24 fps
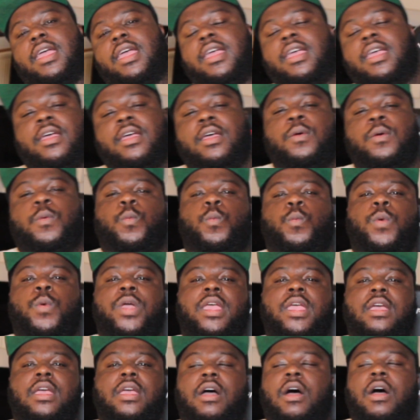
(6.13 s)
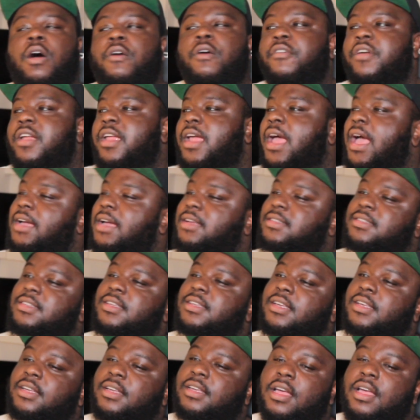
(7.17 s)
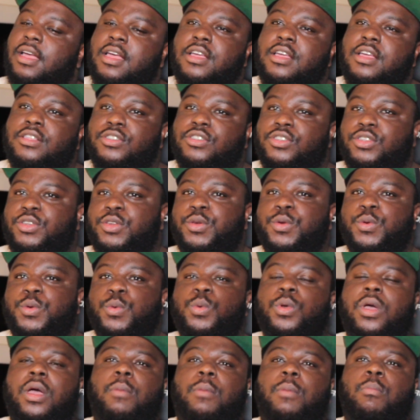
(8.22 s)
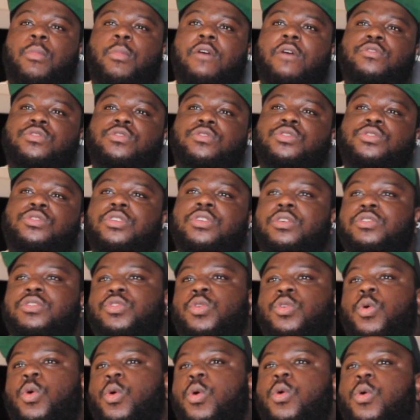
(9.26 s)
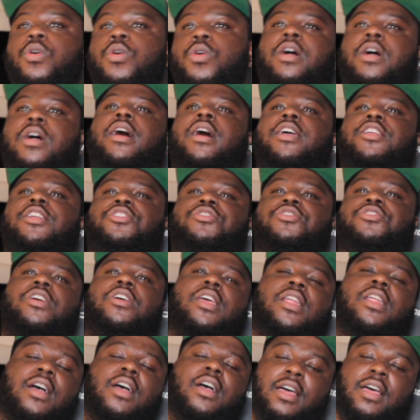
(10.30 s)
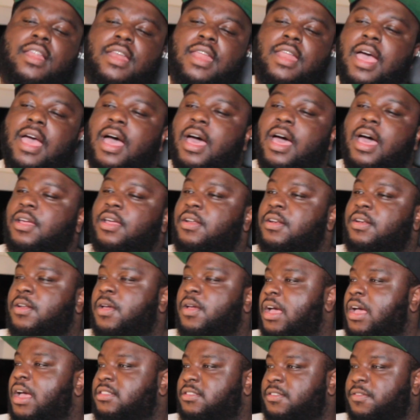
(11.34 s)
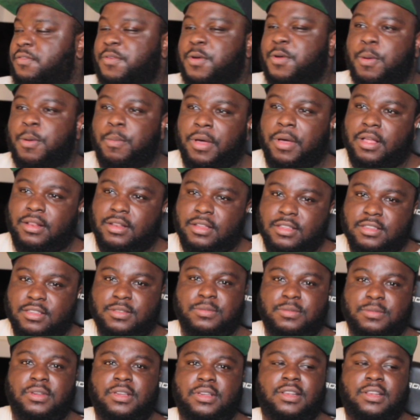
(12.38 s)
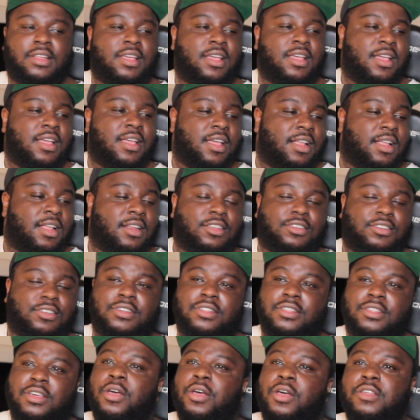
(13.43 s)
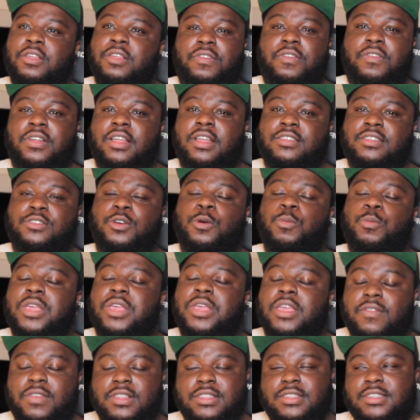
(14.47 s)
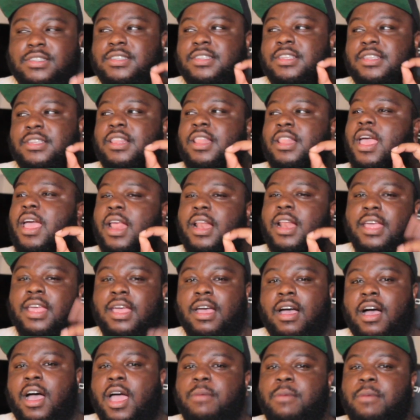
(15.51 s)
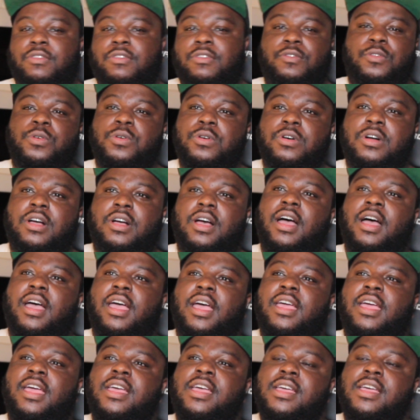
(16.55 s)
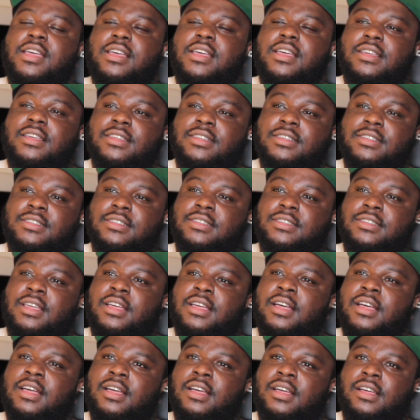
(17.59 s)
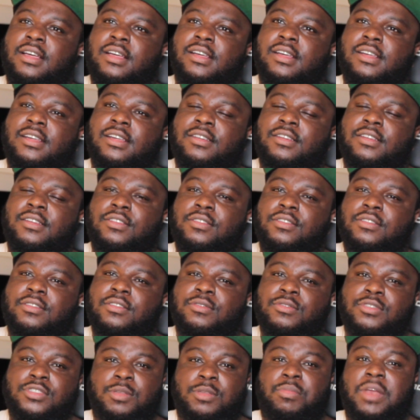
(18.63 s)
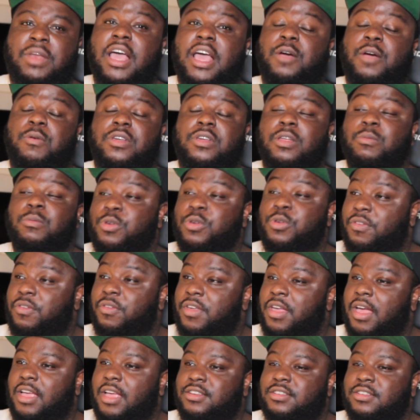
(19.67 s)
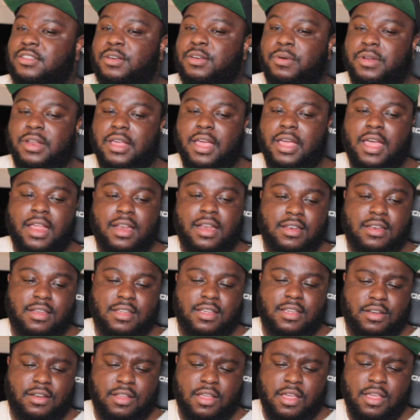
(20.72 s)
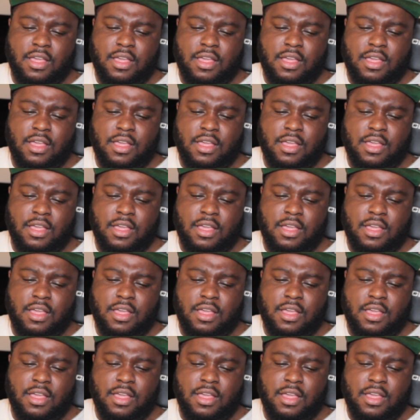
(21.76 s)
here and we are reacting to Marvel Studios Hawkeye trailer. Now I don't know how to feel about this one. Literally the only thing that's got me even slightly hyped for Hawkeye is uh, was the Black Widow movie actually when it ended